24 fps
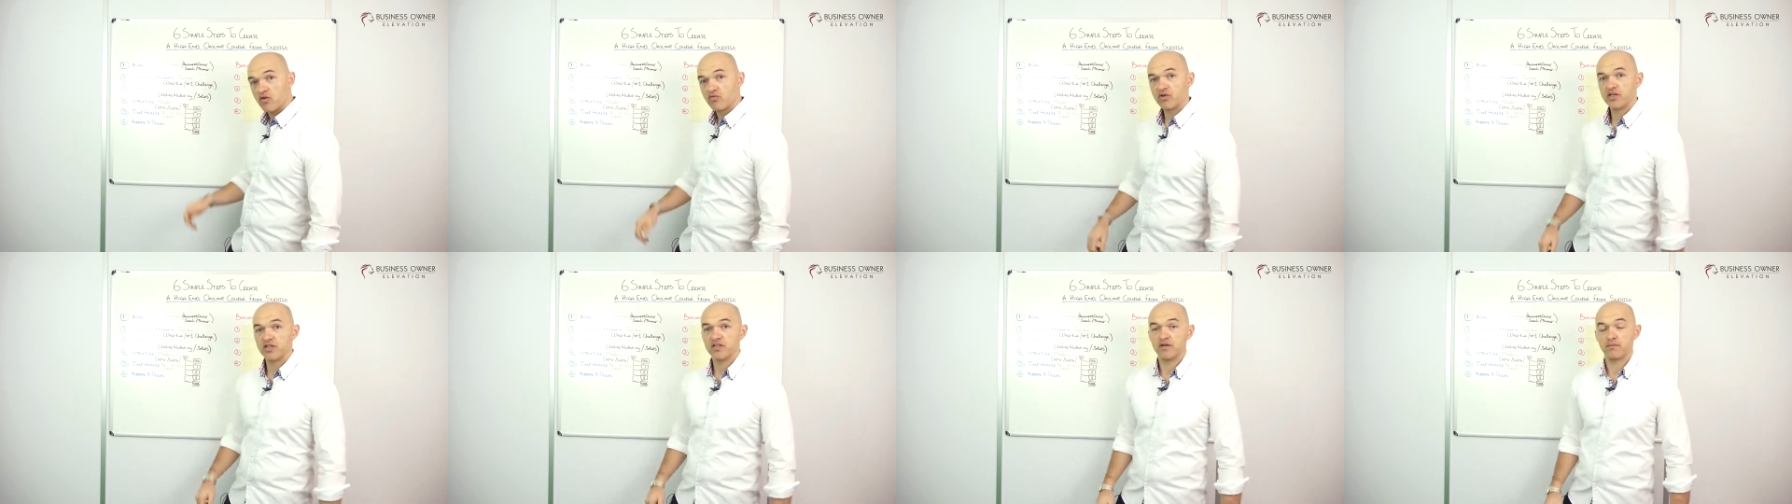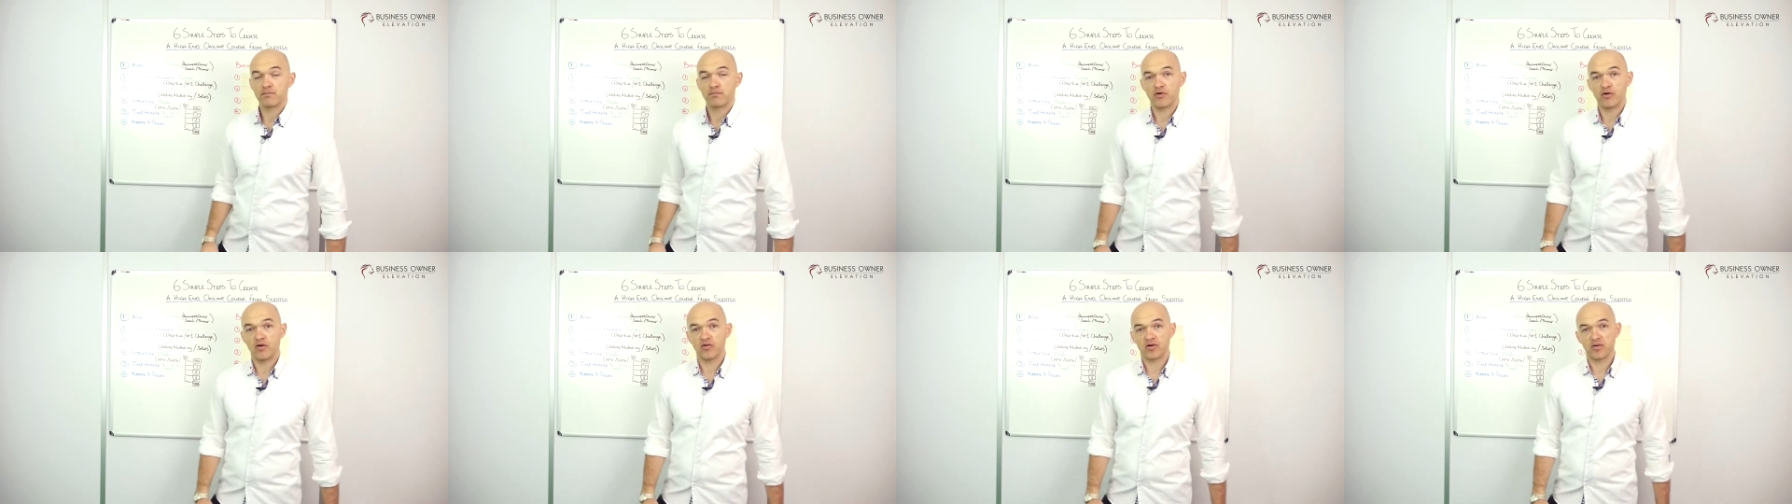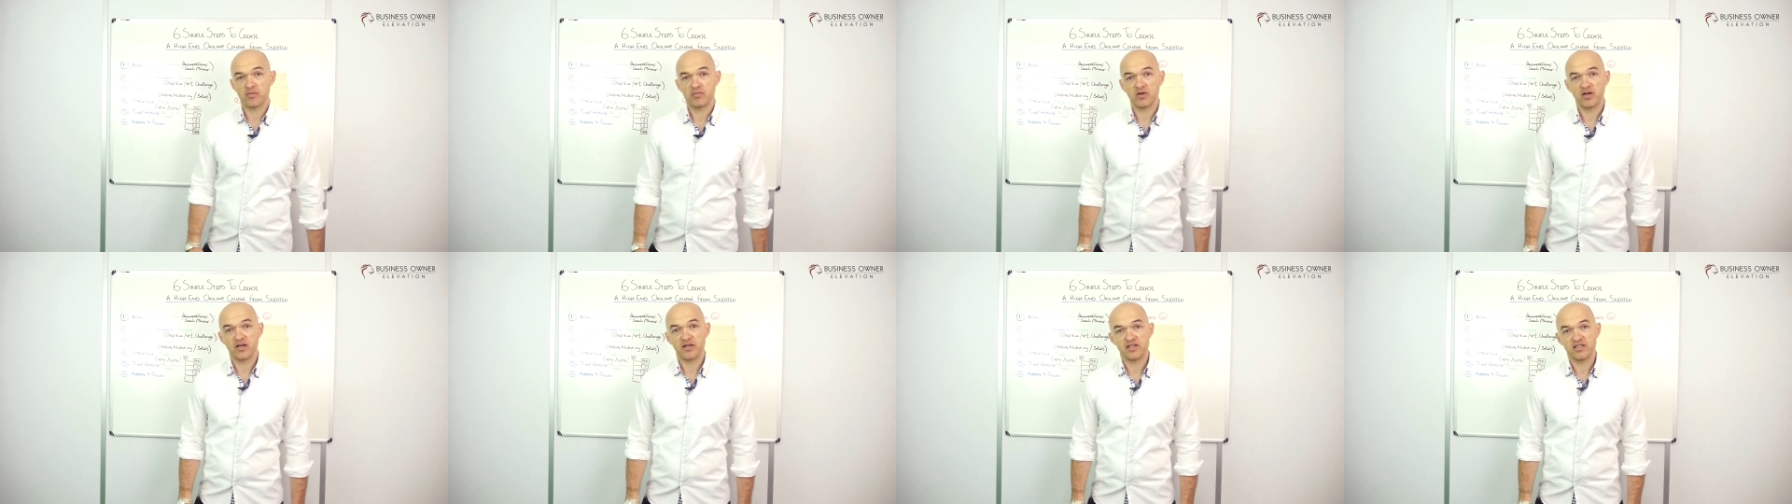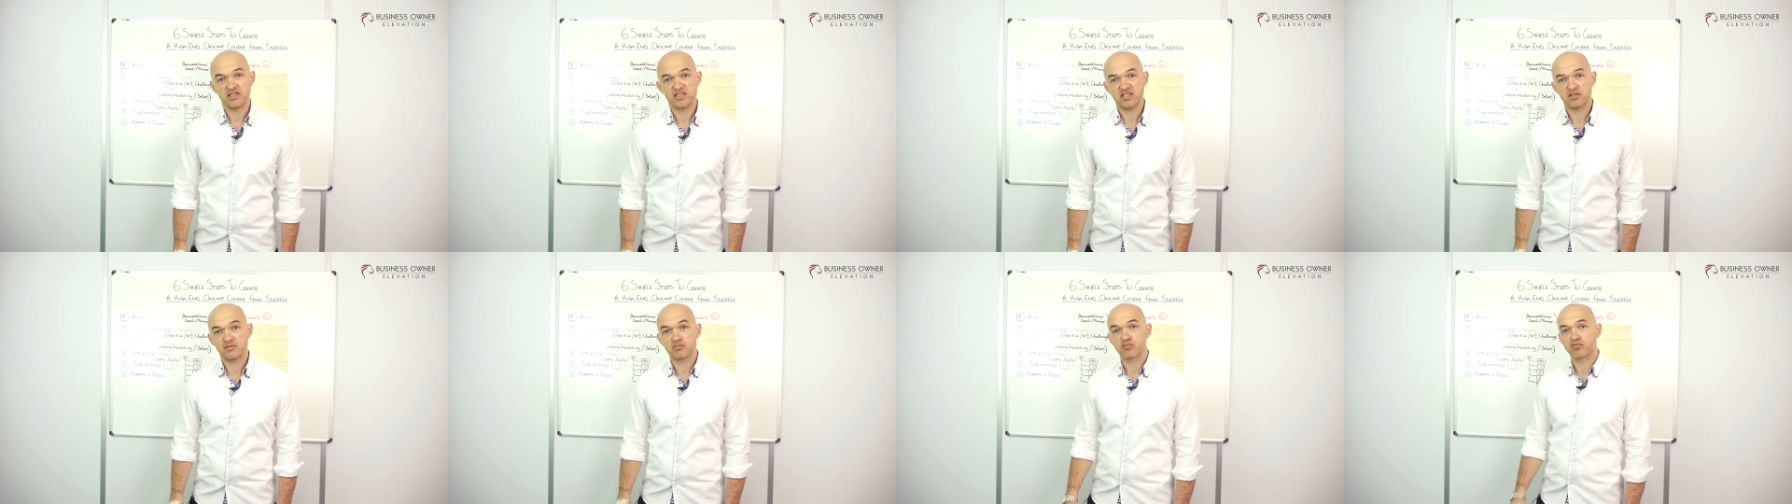running a program like
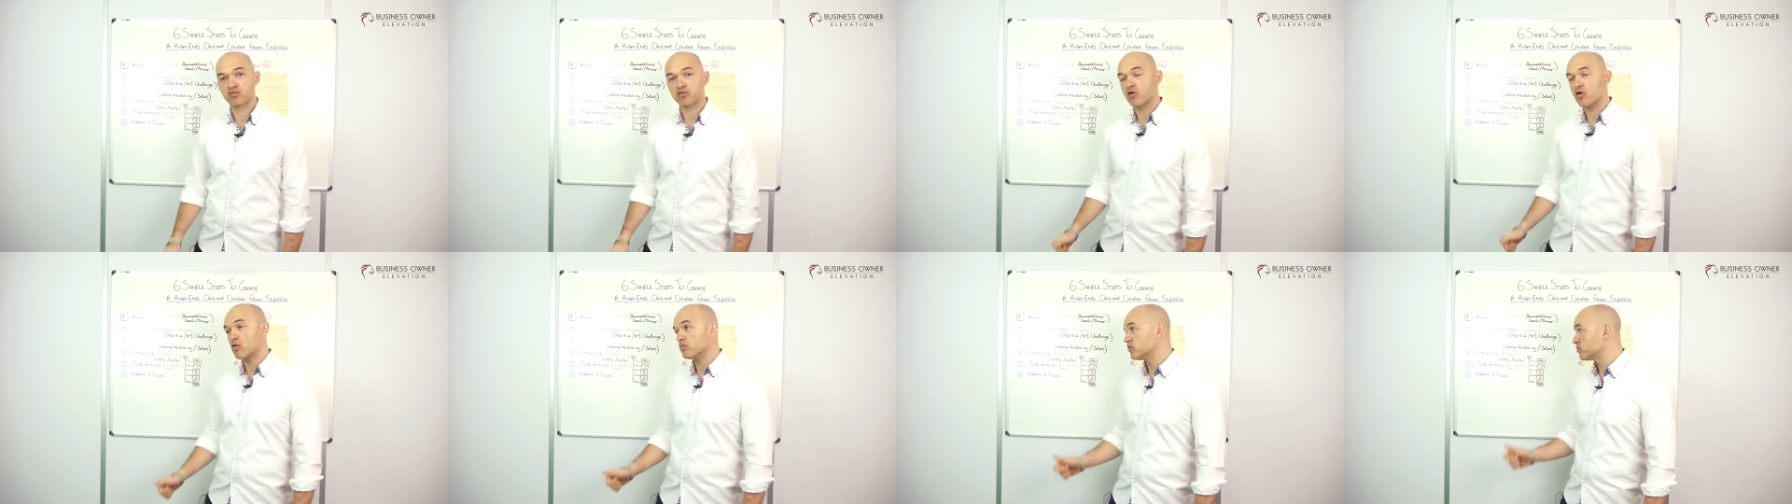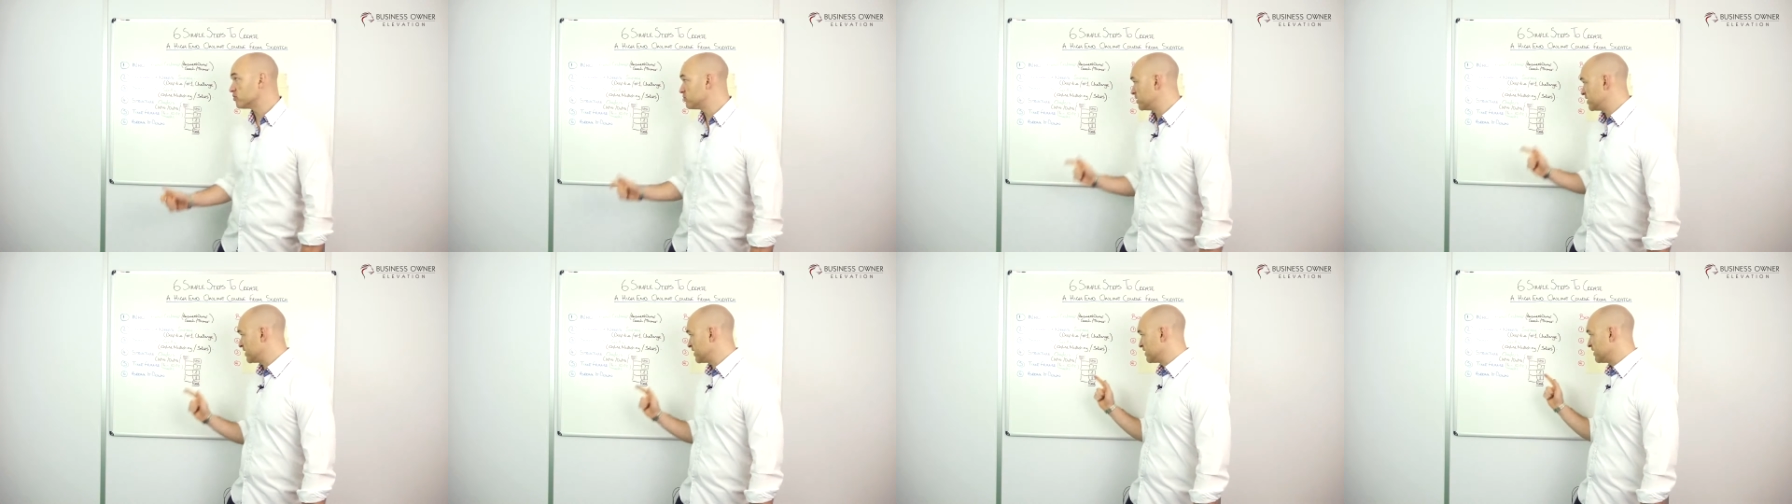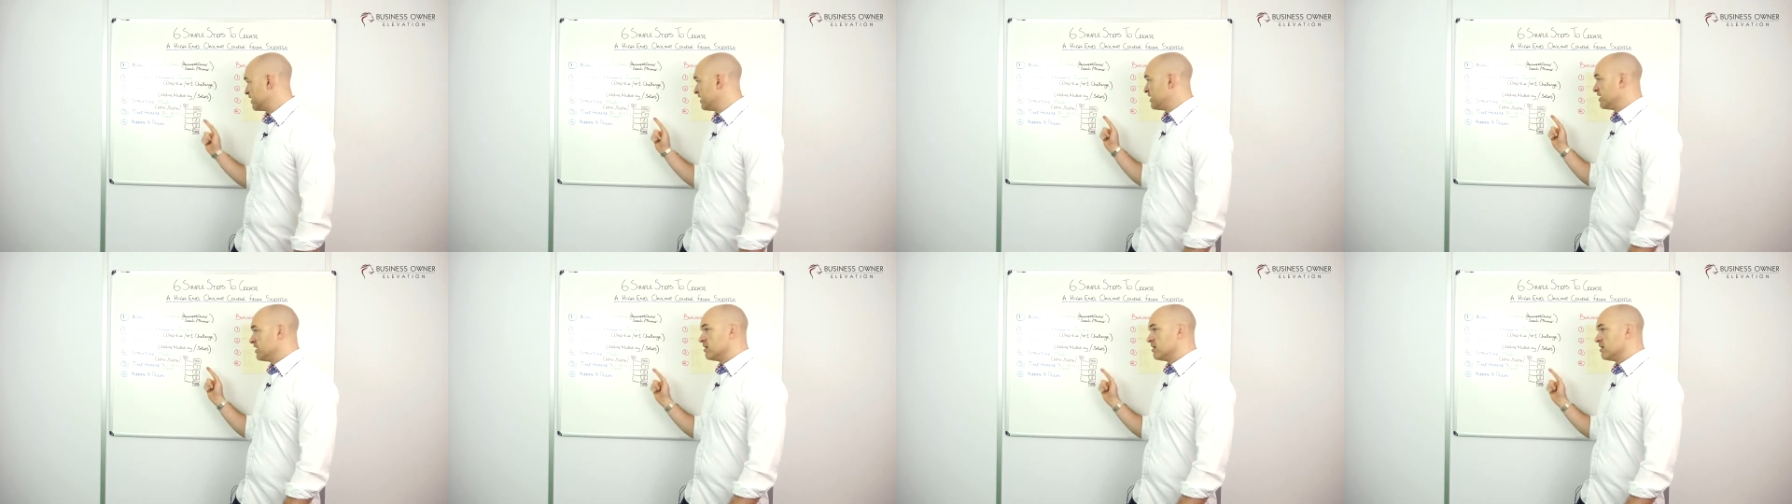this, is probably